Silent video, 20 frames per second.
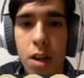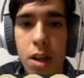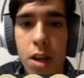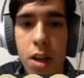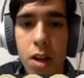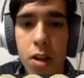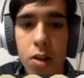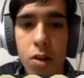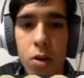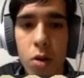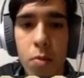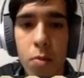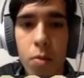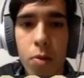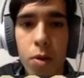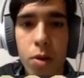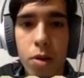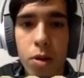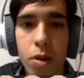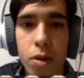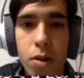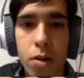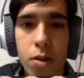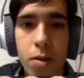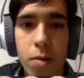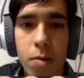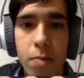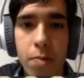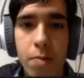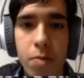and so put
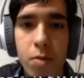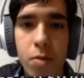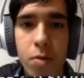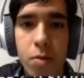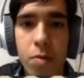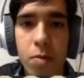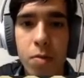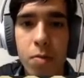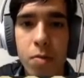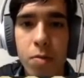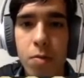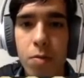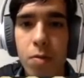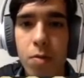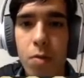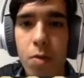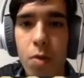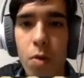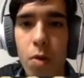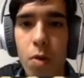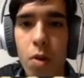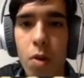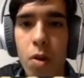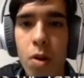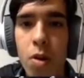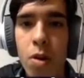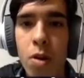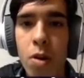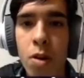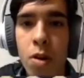
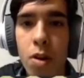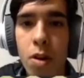4